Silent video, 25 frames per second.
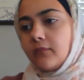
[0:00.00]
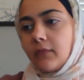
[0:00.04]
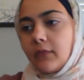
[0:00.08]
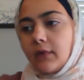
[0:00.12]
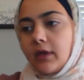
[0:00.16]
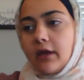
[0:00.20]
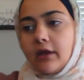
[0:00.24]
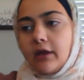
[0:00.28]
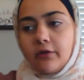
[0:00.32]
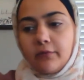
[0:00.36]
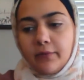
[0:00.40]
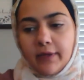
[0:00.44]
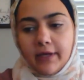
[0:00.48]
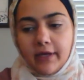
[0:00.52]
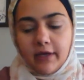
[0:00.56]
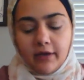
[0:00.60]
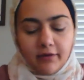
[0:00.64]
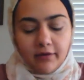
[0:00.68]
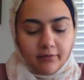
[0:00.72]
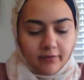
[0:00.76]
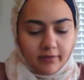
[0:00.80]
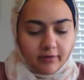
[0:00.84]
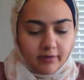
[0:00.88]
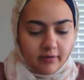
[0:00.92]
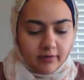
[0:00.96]
here we
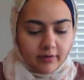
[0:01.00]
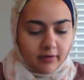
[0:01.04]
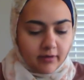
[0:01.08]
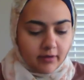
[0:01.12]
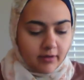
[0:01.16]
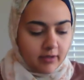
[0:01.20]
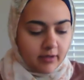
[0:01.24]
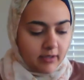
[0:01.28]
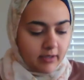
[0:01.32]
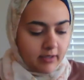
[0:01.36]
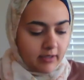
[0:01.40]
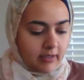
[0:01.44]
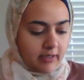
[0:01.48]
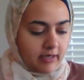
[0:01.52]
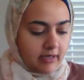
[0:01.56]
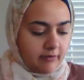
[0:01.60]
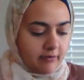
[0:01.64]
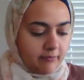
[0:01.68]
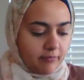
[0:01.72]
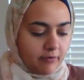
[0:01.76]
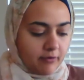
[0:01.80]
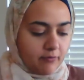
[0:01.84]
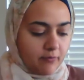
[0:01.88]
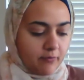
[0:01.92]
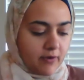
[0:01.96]
go.
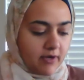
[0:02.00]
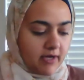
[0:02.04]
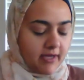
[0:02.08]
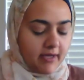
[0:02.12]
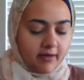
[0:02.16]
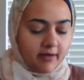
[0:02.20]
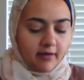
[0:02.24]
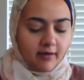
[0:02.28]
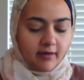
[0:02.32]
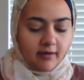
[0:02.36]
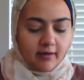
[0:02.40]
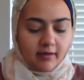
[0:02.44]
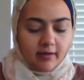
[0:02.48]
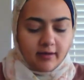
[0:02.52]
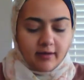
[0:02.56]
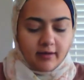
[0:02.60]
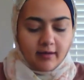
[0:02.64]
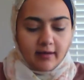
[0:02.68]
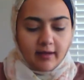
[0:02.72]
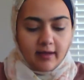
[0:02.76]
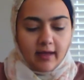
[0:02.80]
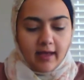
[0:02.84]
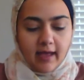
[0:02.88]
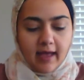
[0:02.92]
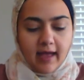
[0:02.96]
Number 1.
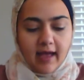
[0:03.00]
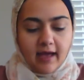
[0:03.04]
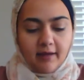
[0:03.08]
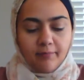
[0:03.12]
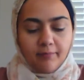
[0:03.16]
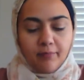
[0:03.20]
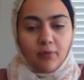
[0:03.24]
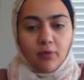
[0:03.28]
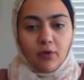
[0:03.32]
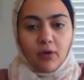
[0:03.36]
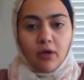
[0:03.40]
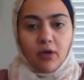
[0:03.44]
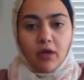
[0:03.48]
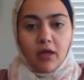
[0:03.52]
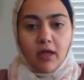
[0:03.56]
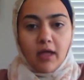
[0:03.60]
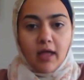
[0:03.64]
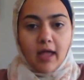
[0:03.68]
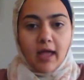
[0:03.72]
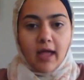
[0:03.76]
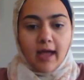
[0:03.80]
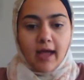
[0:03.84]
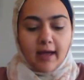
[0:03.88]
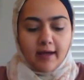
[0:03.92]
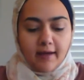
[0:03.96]
Apple,
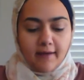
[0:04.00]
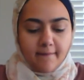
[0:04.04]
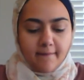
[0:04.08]
ah.